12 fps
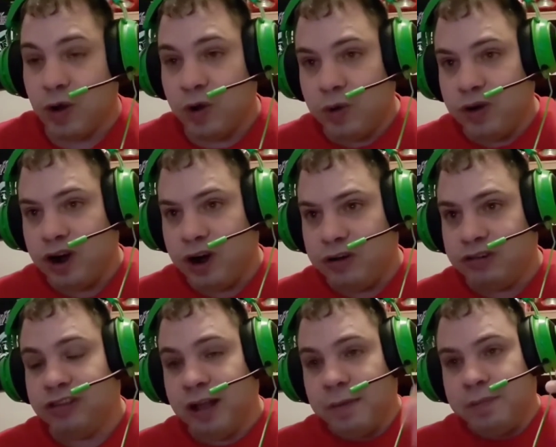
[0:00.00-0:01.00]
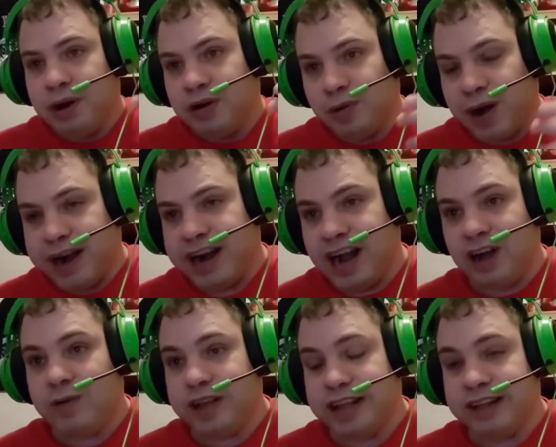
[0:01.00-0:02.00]
Who knows? But right
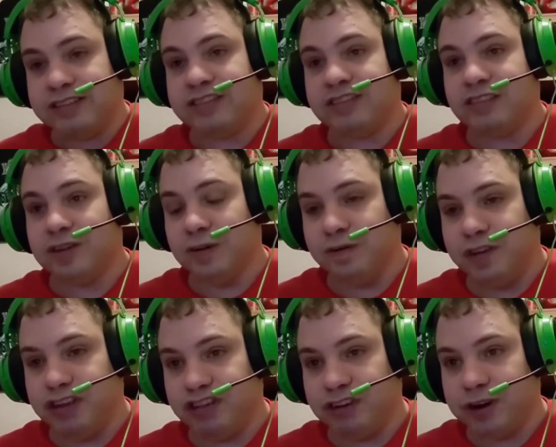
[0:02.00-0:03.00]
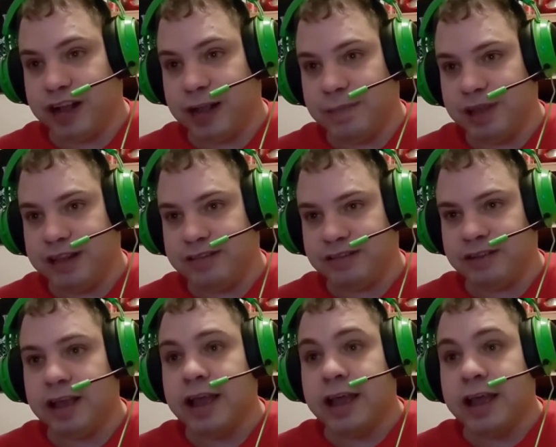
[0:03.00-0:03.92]
now it's the official name is